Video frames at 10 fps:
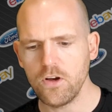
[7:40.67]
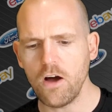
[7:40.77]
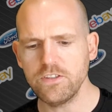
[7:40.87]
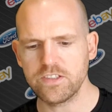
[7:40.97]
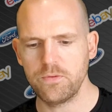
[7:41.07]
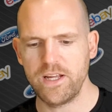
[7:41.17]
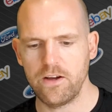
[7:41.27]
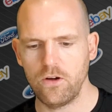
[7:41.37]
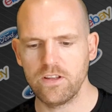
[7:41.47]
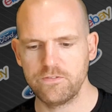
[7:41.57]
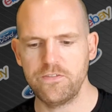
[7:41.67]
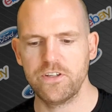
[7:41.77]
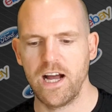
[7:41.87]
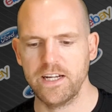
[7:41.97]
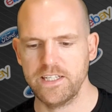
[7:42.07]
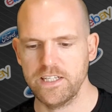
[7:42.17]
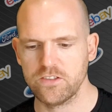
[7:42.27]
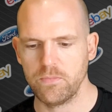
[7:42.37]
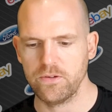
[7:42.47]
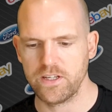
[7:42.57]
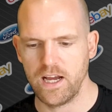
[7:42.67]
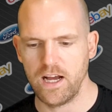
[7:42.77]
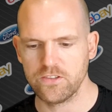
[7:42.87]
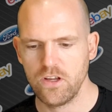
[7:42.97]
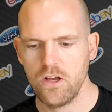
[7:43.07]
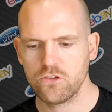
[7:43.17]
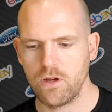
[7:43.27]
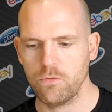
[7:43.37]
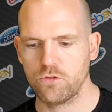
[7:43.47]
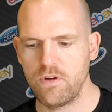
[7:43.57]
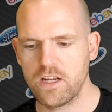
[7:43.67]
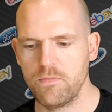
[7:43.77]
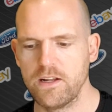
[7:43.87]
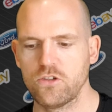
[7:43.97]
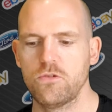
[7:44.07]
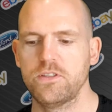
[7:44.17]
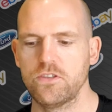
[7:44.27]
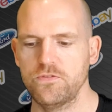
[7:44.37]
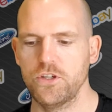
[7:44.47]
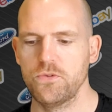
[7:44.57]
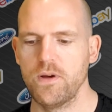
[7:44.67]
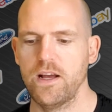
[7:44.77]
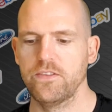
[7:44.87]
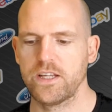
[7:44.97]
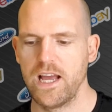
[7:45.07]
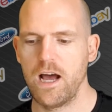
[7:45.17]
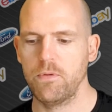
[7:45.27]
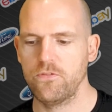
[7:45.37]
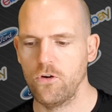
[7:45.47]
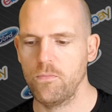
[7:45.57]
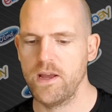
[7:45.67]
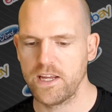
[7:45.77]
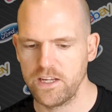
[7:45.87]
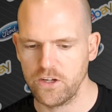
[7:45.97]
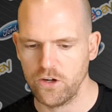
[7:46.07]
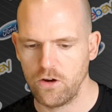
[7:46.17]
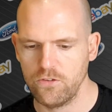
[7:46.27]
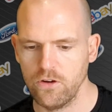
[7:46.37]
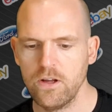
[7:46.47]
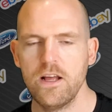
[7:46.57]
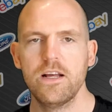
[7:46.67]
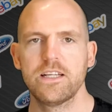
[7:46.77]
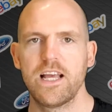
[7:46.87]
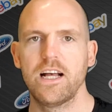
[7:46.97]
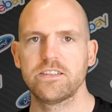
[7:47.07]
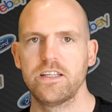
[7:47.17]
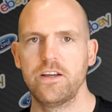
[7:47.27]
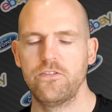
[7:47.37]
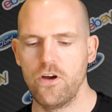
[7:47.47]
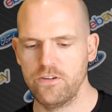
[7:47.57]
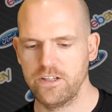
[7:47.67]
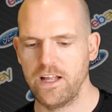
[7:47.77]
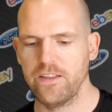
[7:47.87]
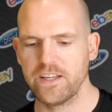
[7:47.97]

Obviously, we all have different ideas about cars, so I would recommend coming to view the car before making an offer. Can't say fairer than that.